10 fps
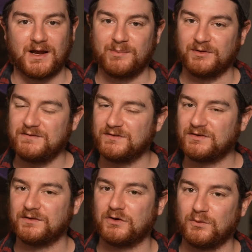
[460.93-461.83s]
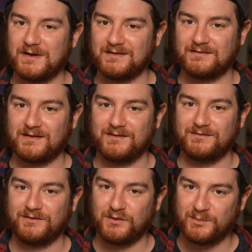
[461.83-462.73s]
I believe it's on the green side,
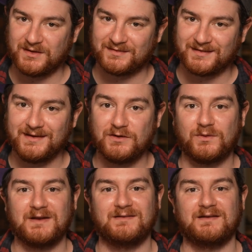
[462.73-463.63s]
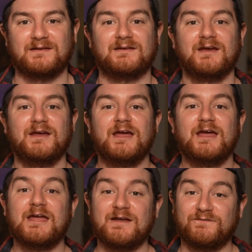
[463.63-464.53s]
so there'll be a slight green tint
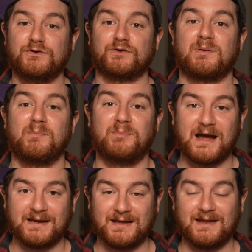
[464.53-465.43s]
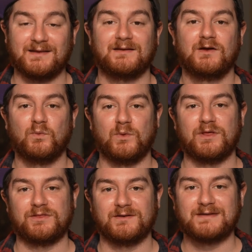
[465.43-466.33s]
if you're combining it
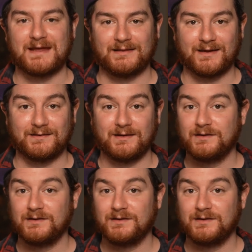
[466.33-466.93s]
with daylight.